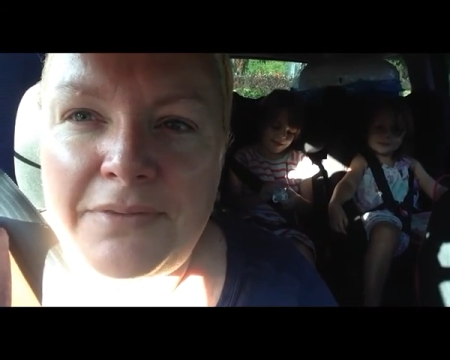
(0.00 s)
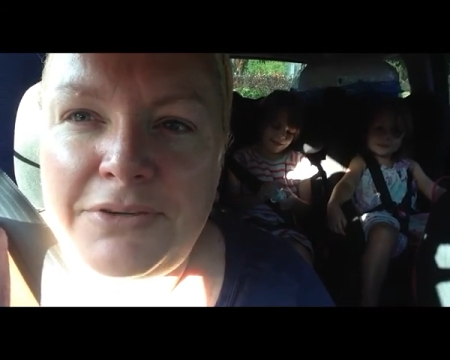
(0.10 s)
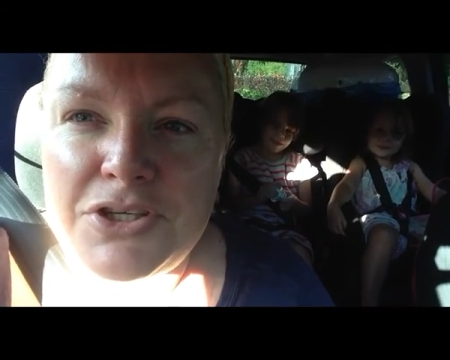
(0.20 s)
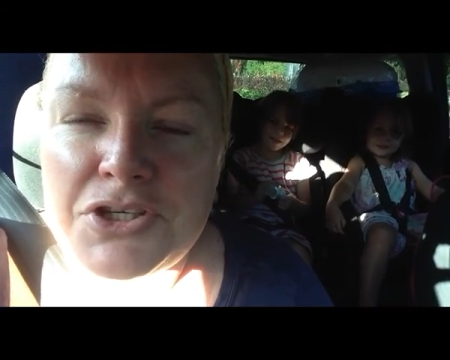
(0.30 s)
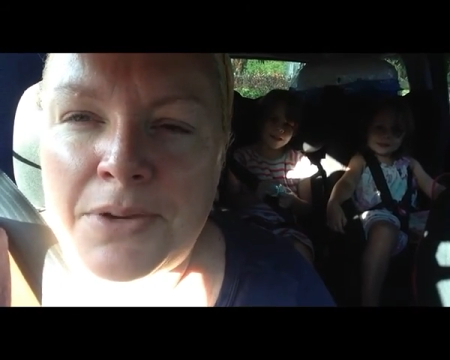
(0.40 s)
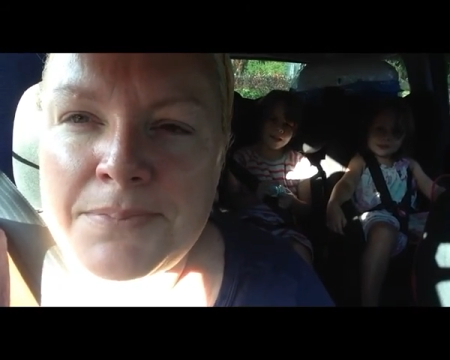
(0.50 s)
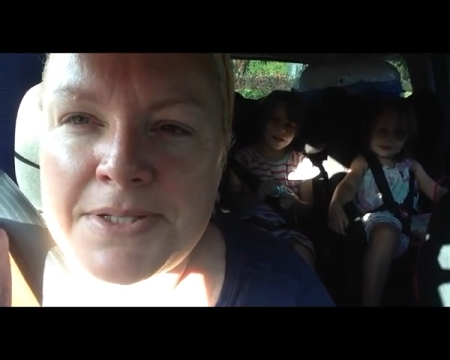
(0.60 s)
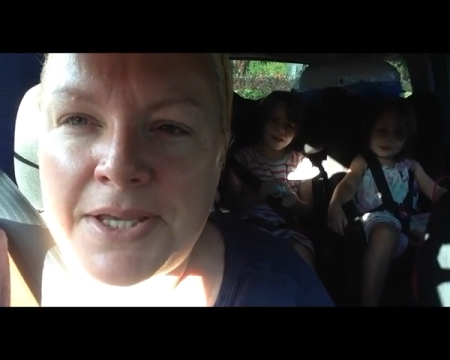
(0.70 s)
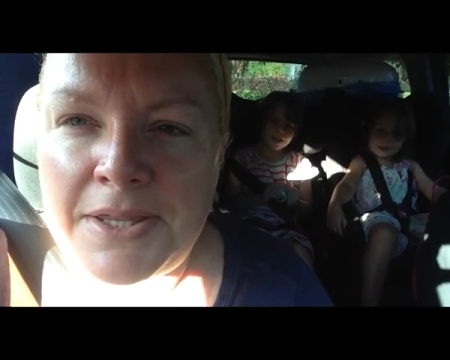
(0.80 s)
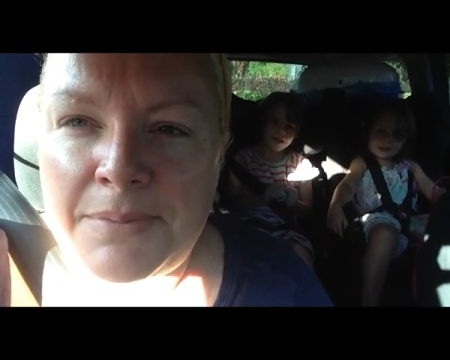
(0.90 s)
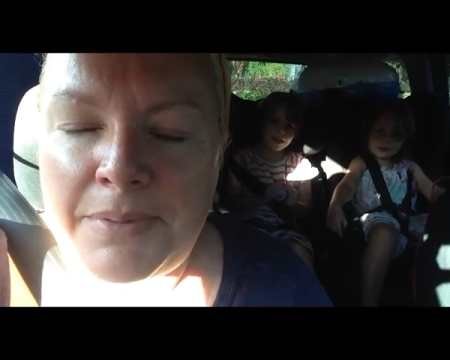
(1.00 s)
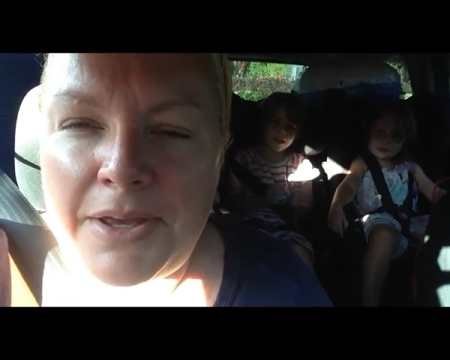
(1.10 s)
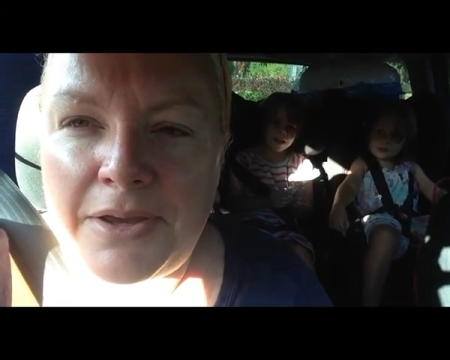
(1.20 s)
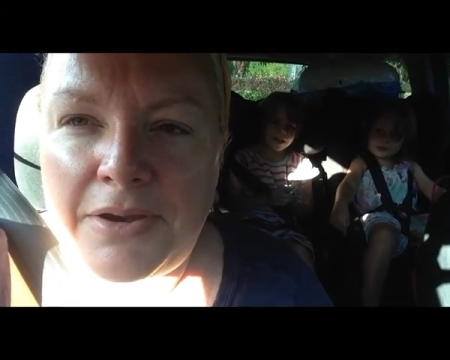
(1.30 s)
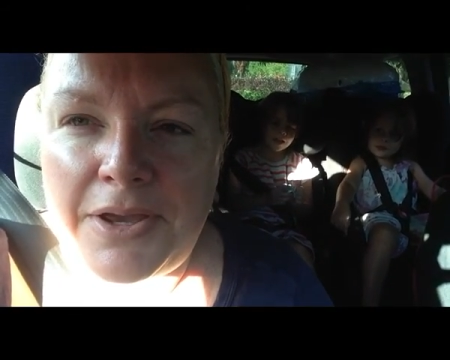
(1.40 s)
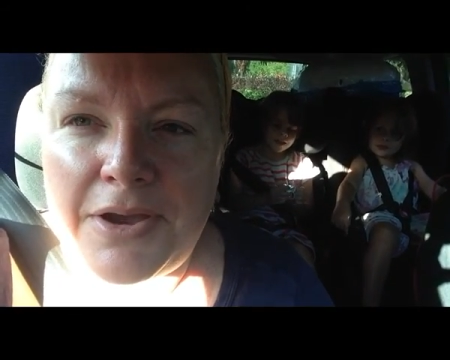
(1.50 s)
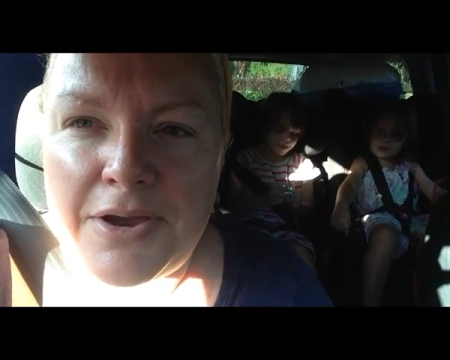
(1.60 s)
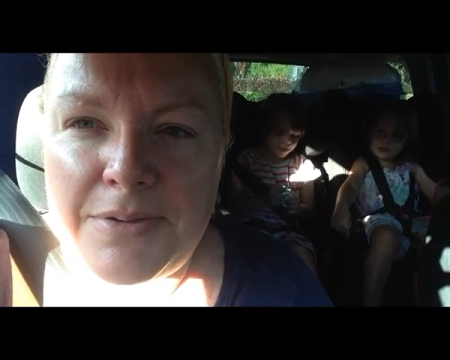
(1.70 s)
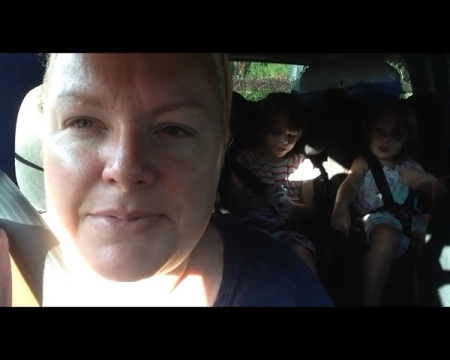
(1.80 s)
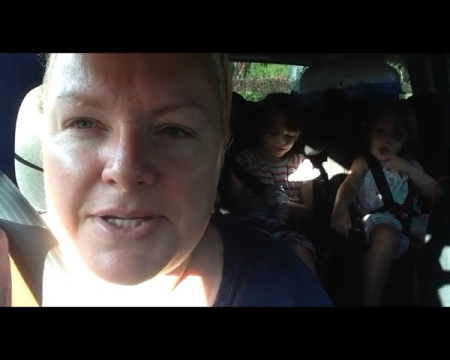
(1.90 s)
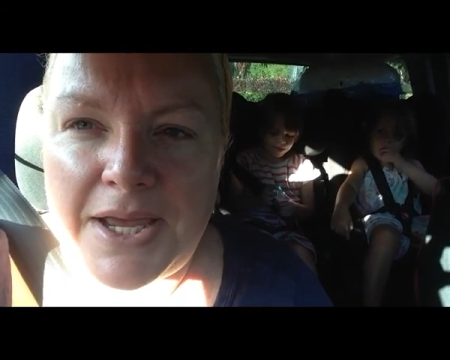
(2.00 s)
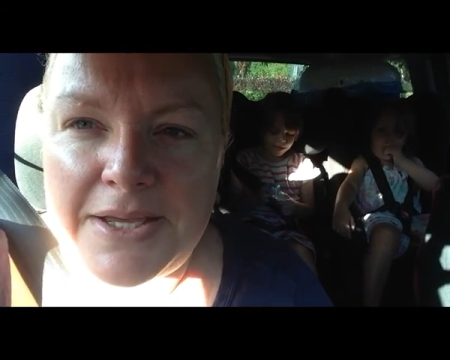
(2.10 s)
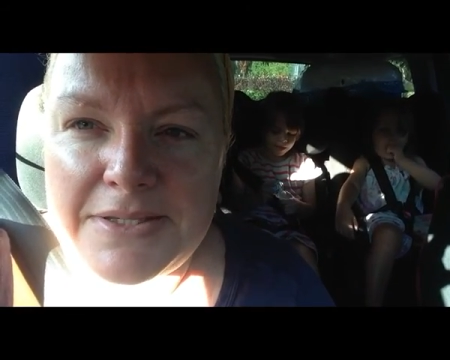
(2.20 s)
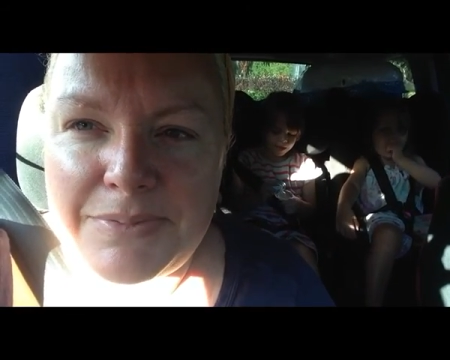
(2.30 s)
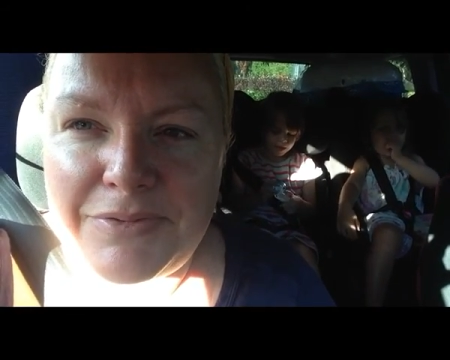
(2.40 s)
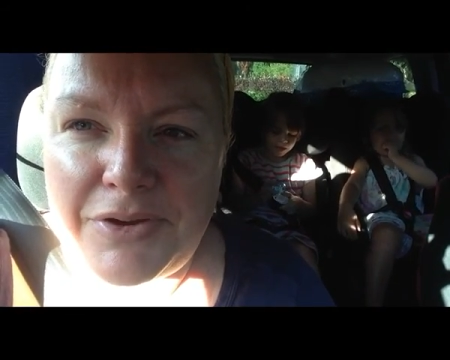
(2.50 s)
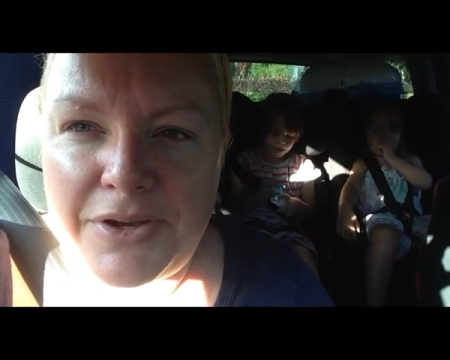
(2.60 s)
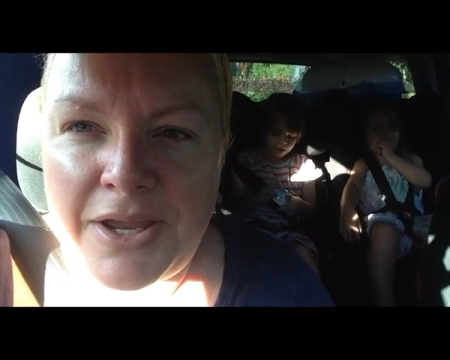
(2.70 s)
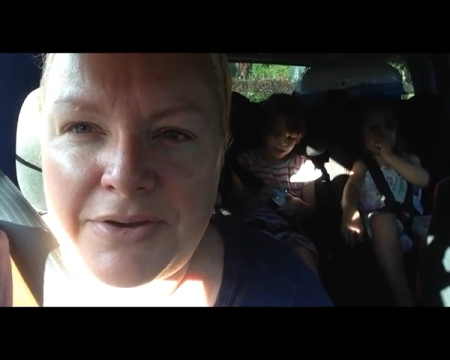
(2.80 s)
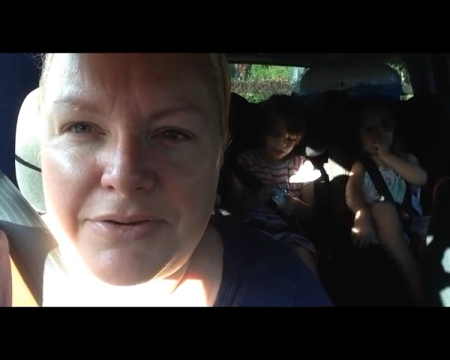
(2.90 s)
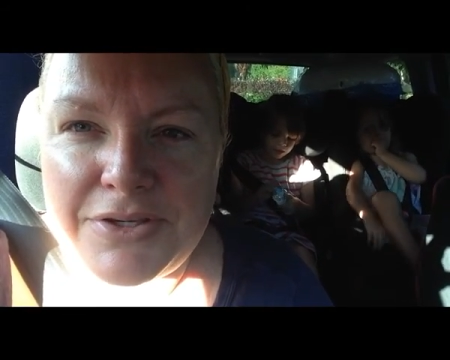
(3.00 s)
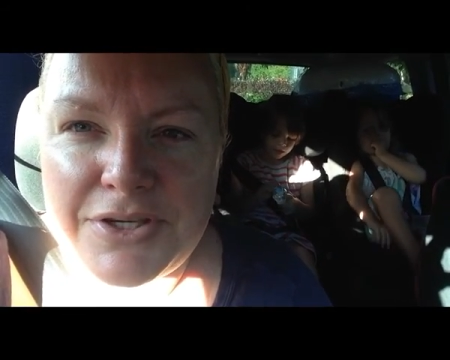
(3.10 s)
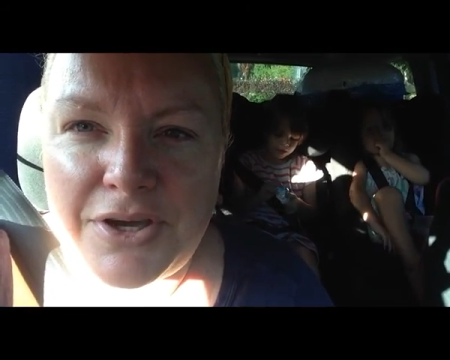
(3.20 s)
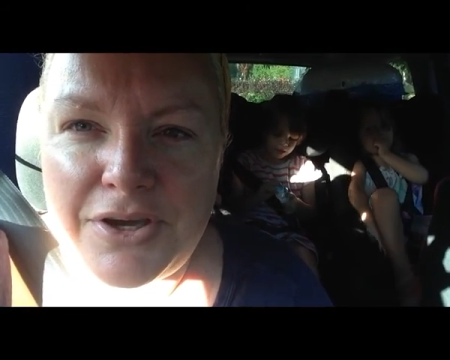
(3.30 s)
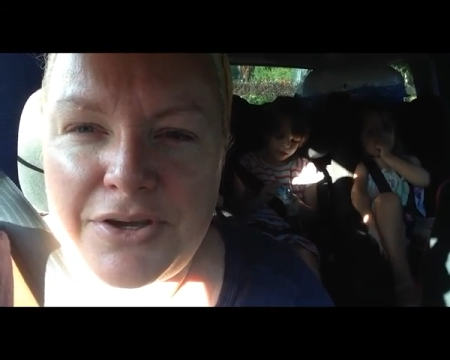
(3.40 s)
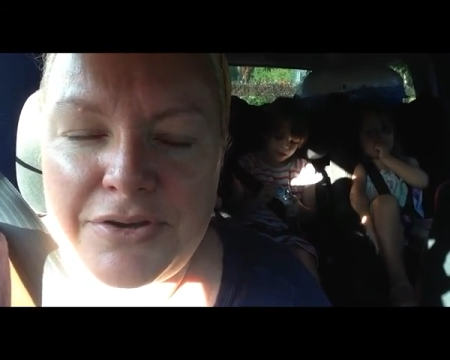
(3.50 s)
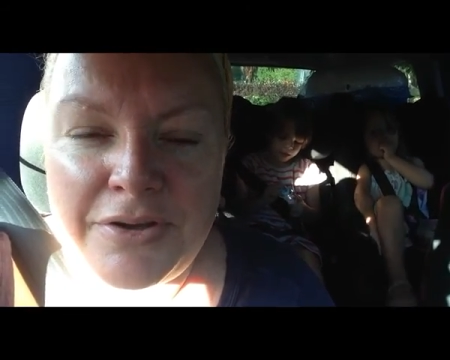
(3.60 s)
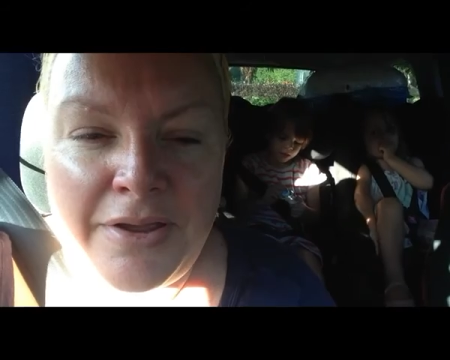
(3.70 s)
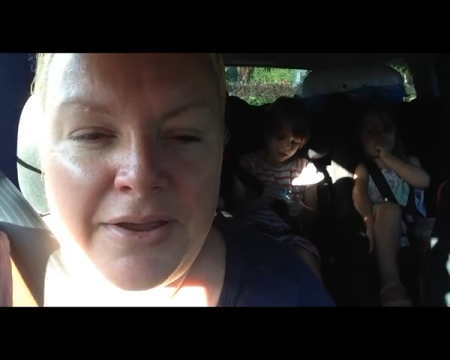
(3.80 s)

a few shops and then we are going home today. So we've got Nanna in tow.